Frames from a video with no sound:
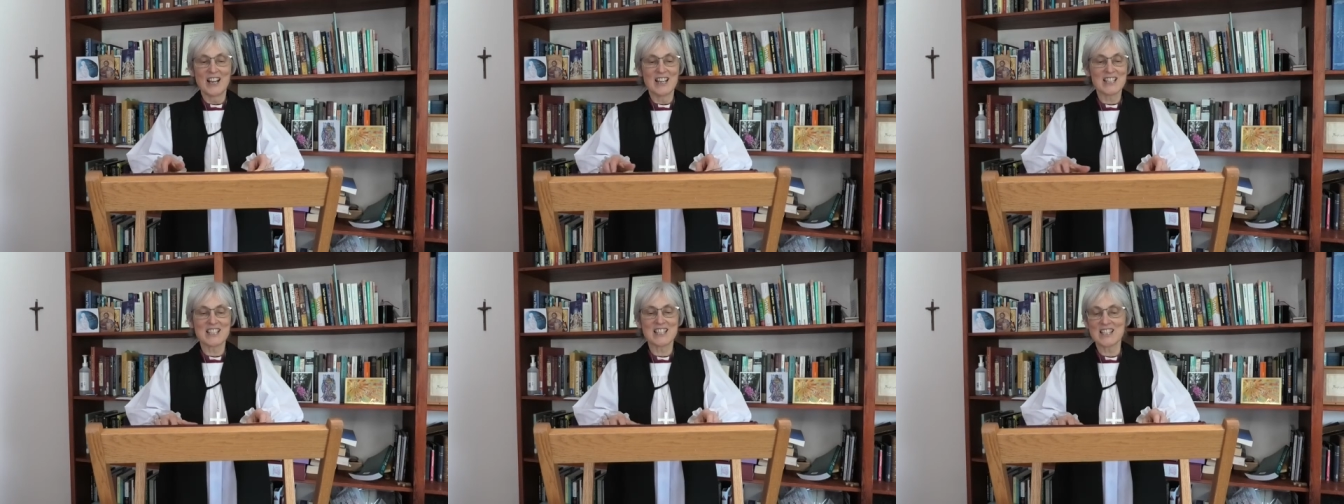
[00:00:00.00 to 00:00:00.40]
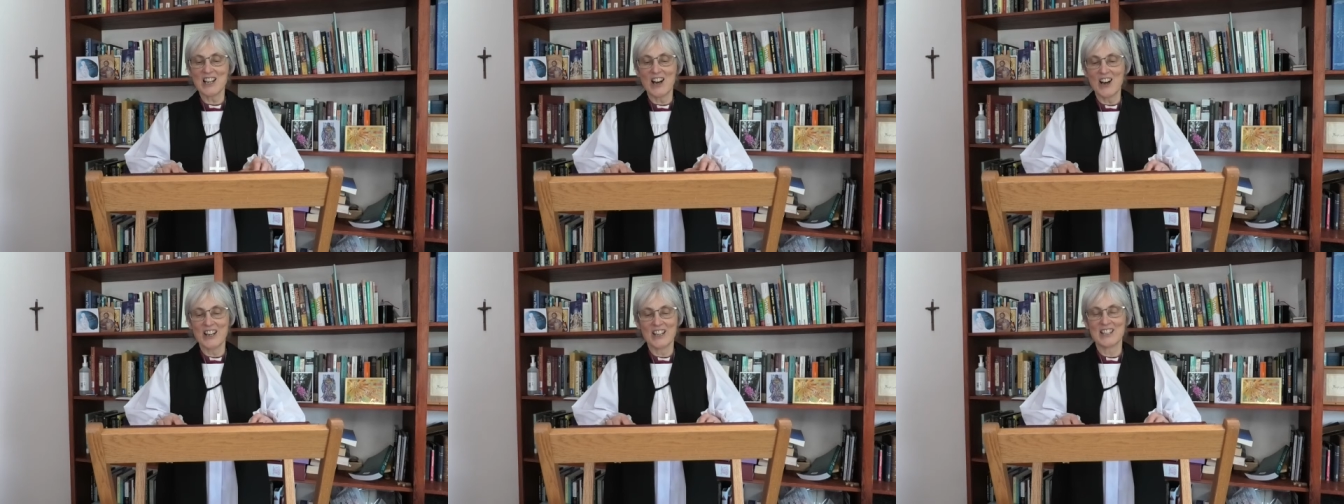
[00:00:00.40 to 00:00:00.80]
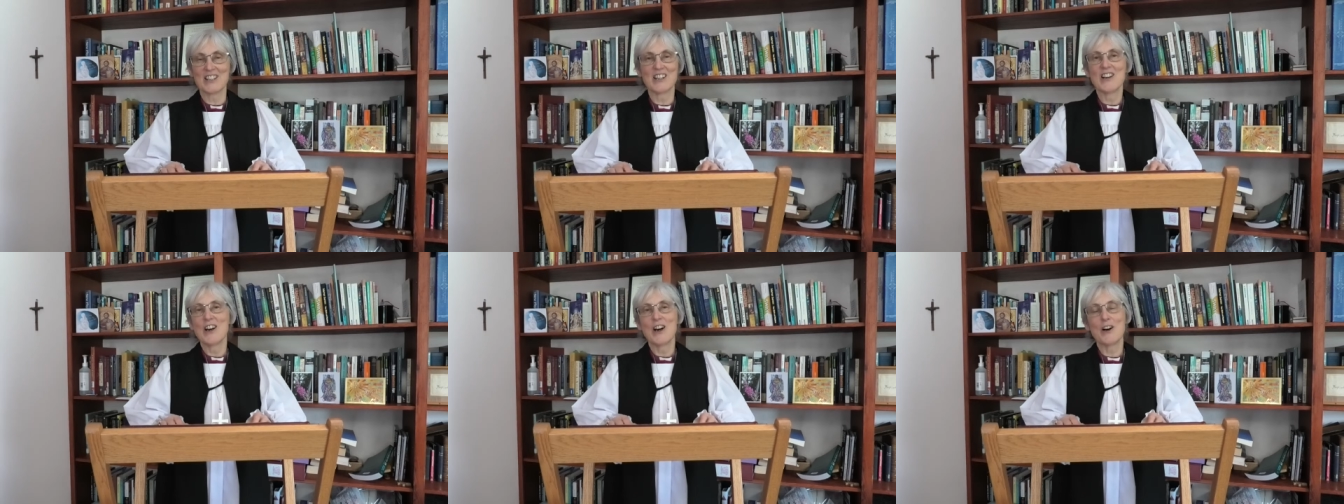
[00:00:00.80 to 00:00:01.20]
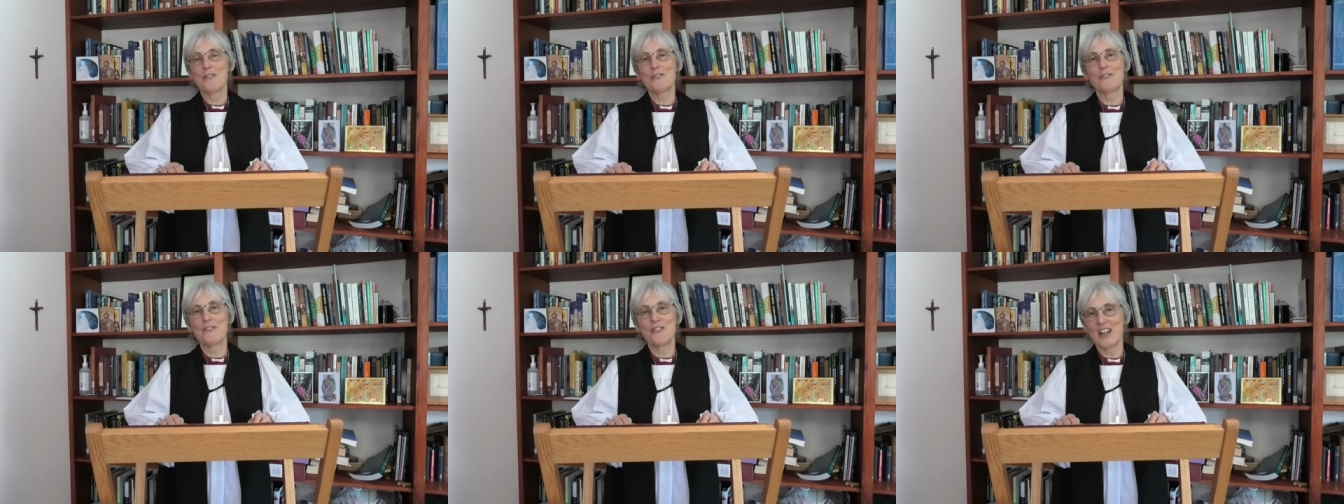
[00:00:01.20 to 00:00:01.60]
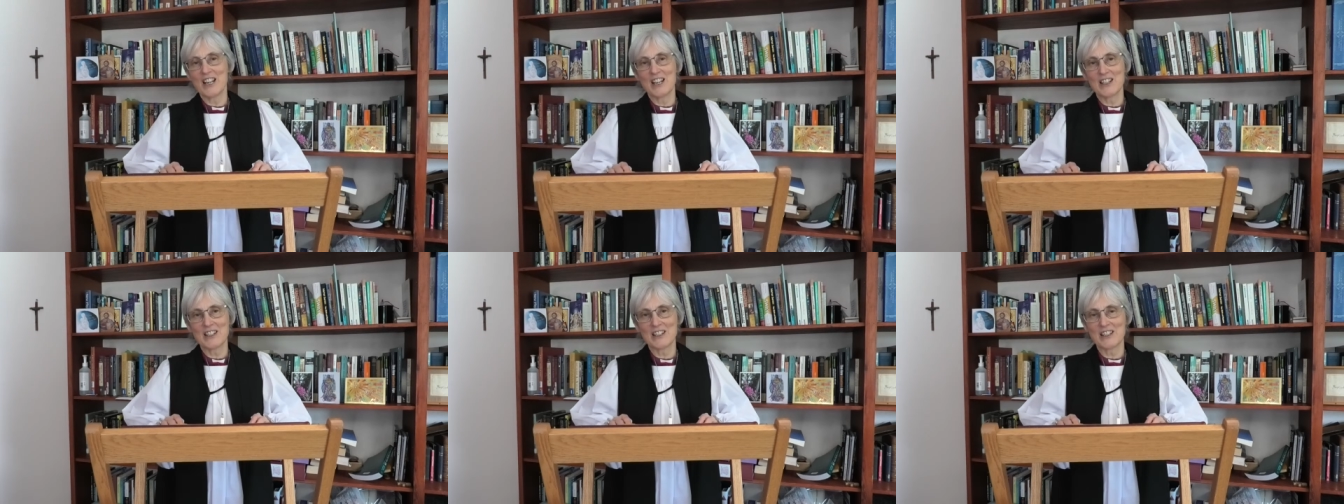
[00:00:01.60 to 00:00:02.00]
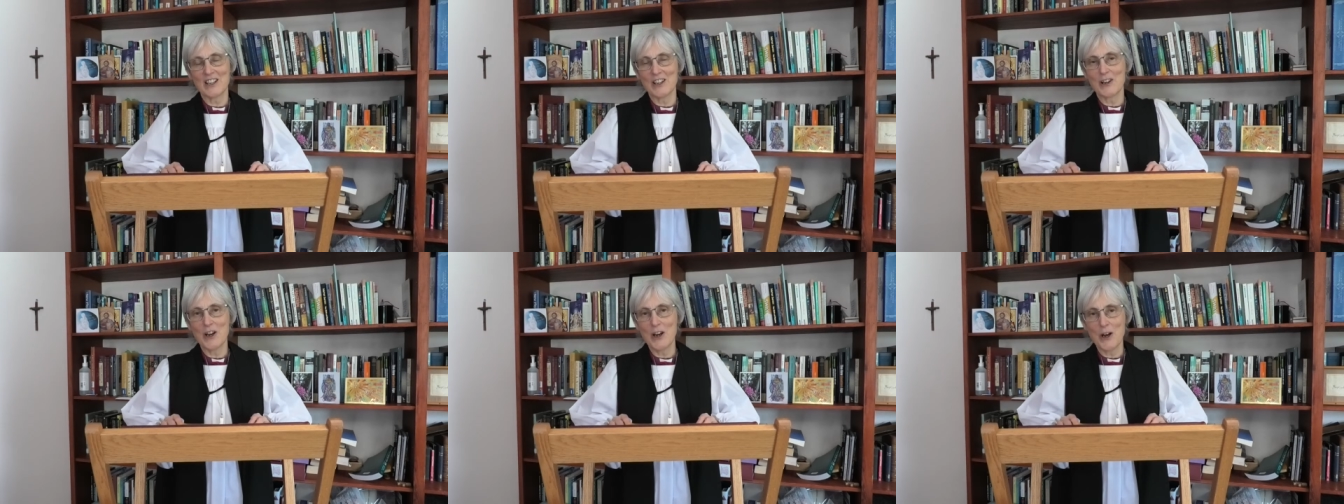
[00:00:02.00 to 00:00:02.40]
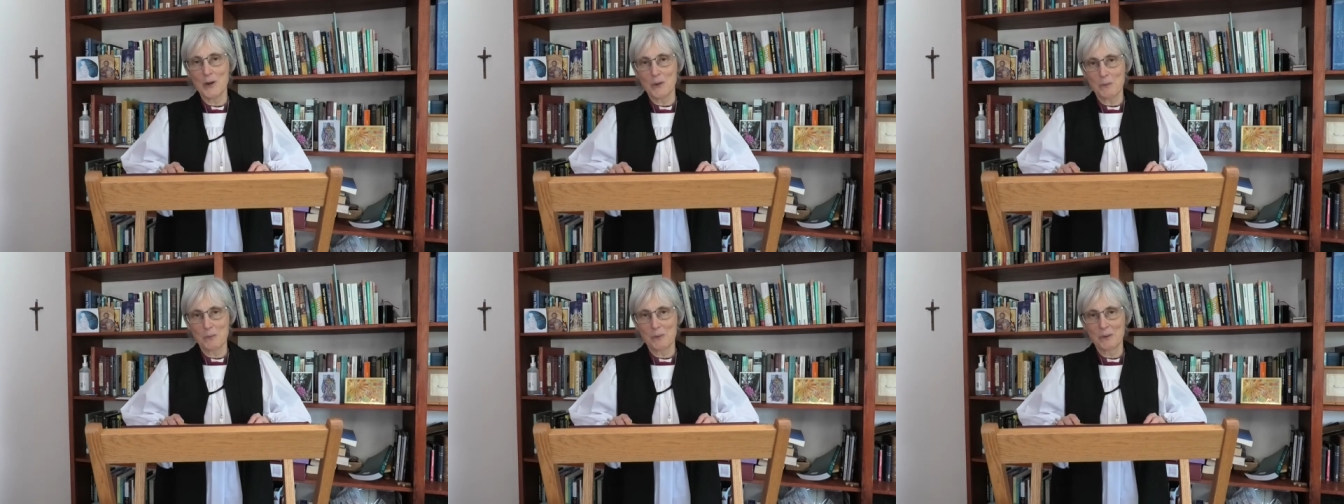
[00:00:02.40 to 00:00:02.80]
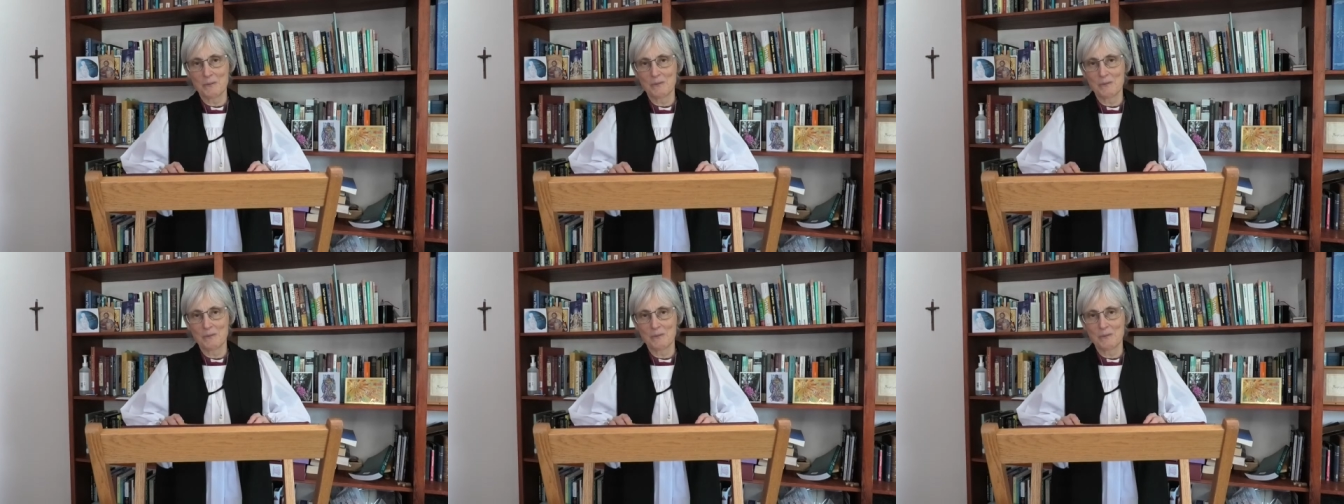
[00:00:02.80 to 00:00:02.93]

a sign of faith and hope.